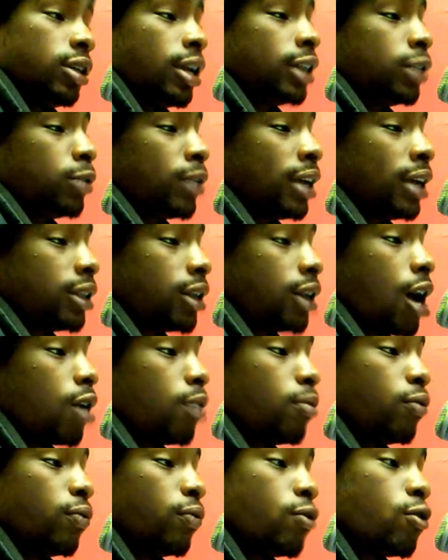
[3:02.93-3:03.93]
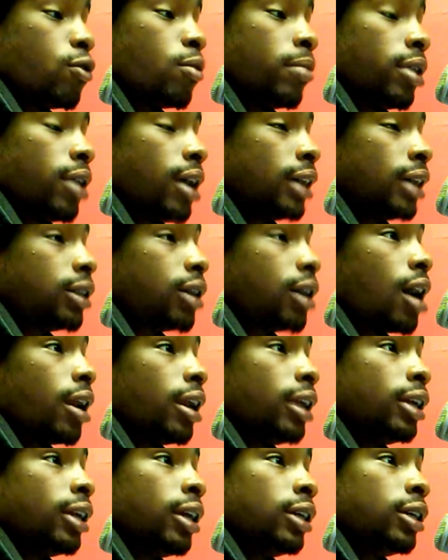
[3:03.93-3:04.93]
That's when I started performing. I
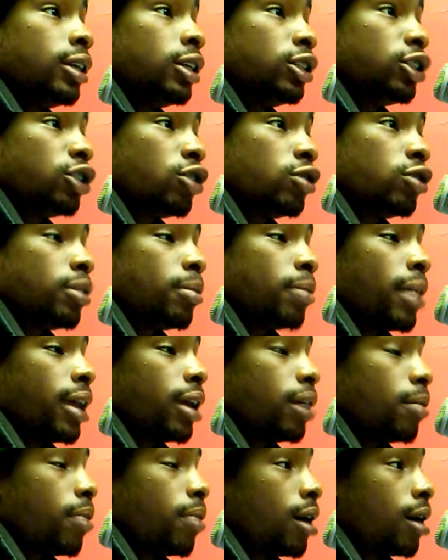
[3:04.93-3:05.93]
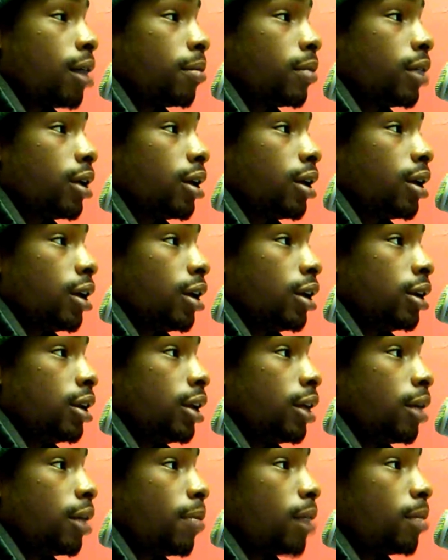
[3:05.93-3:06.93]
started in church in my
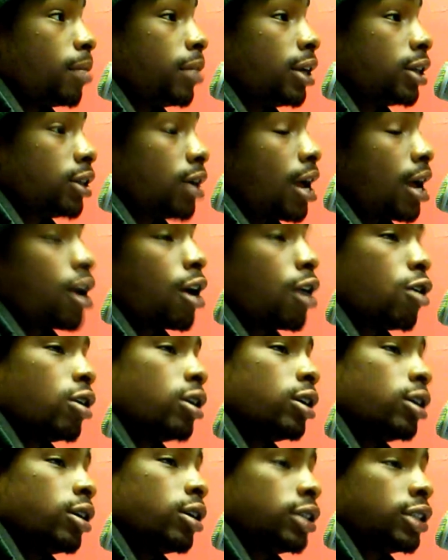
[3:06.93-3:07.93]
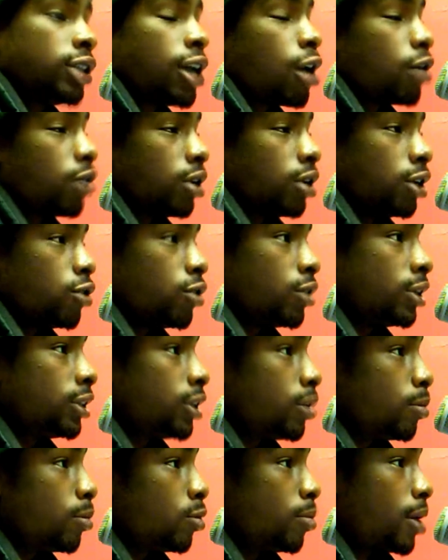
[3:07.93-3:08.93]
the hip hop nation. I go to shout out the Union
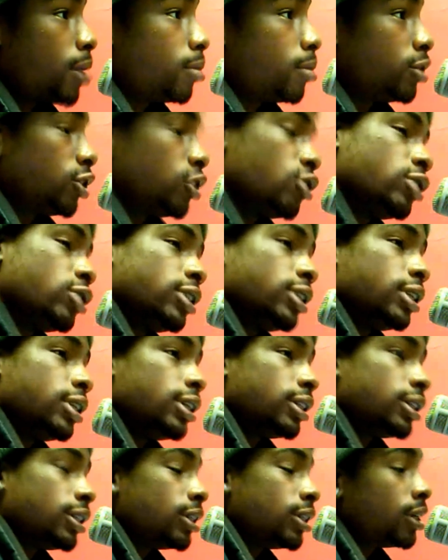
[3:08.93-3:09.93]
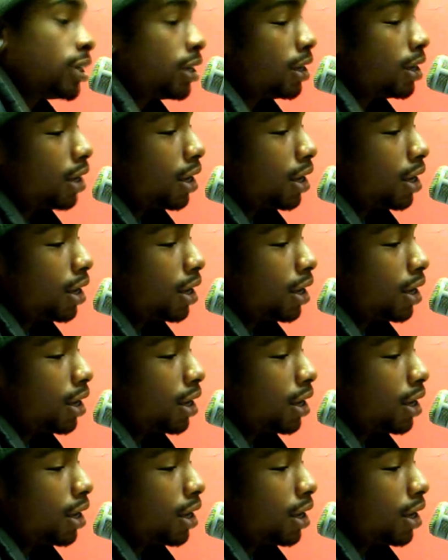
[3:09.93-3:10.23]
Temple Baptist Church in DC.